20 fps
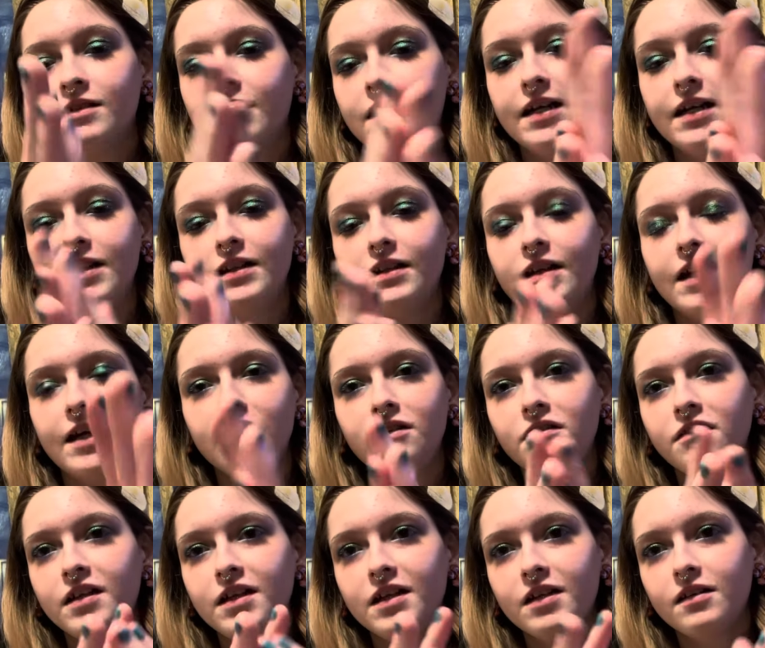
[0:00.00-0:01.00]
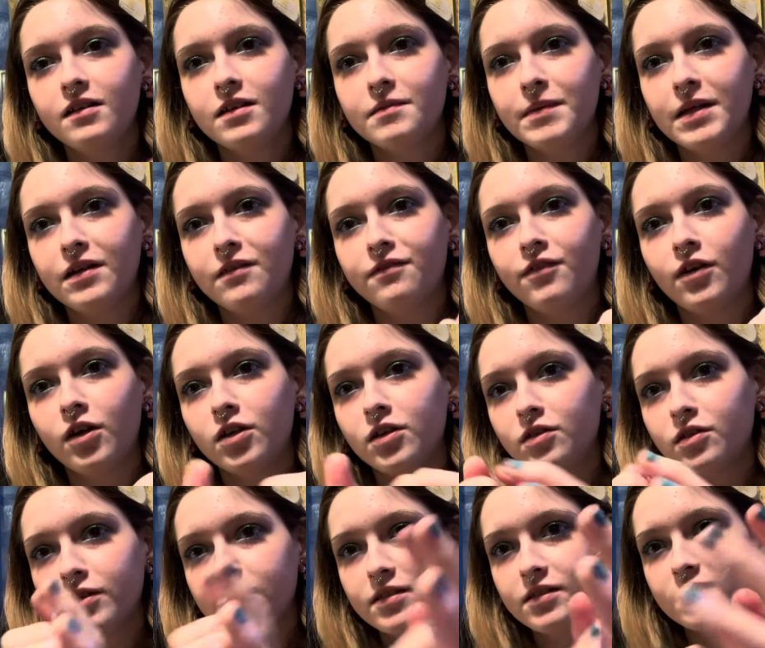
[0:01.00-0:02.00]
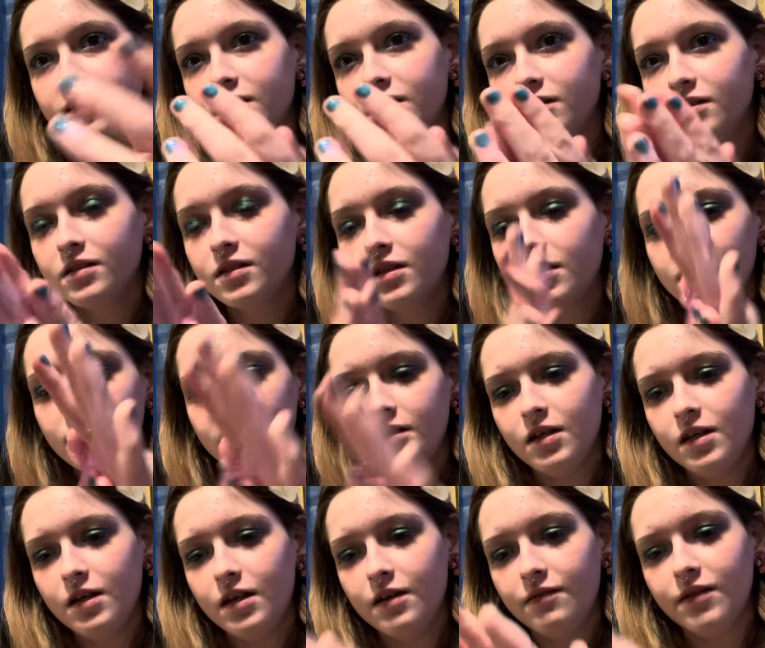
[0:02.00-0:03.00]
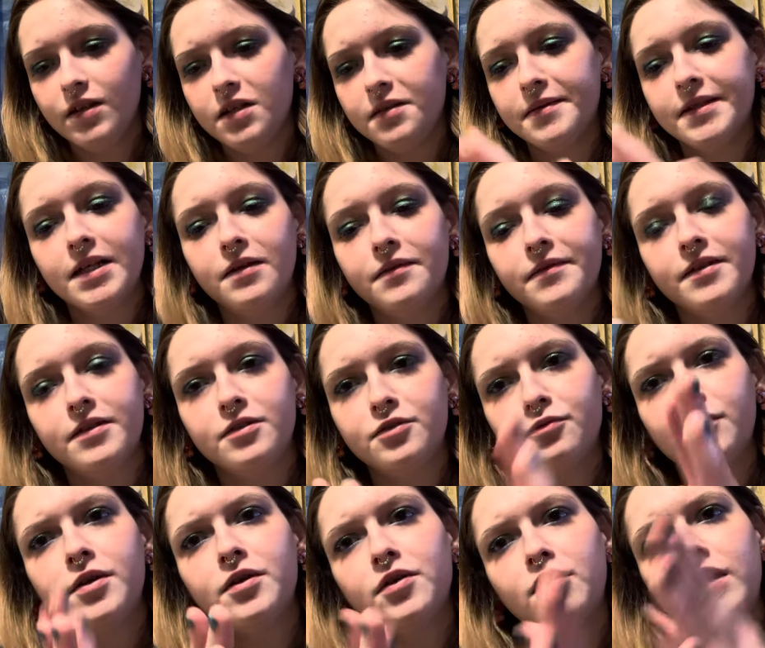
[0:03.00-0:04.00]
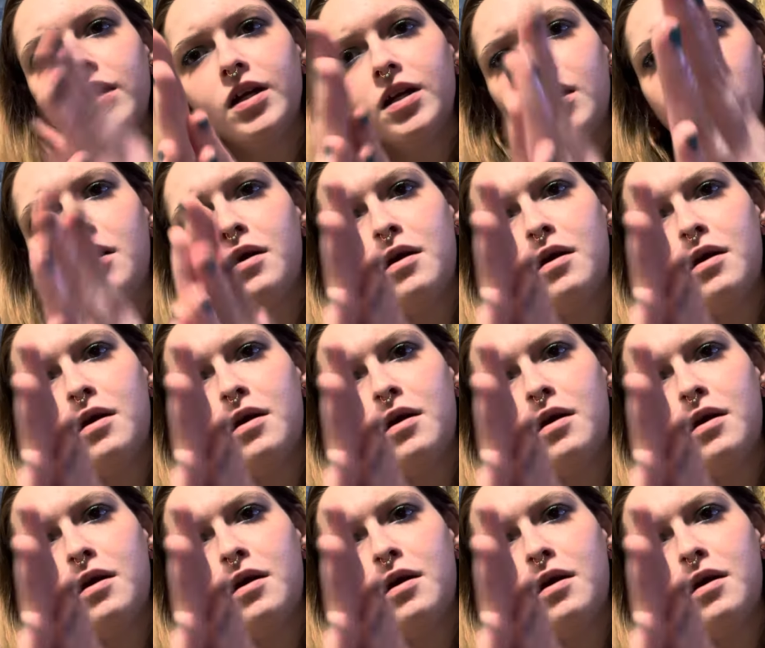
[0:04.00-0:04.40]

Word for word: And I don't think it can make fart noises, if anyone out there is wondering.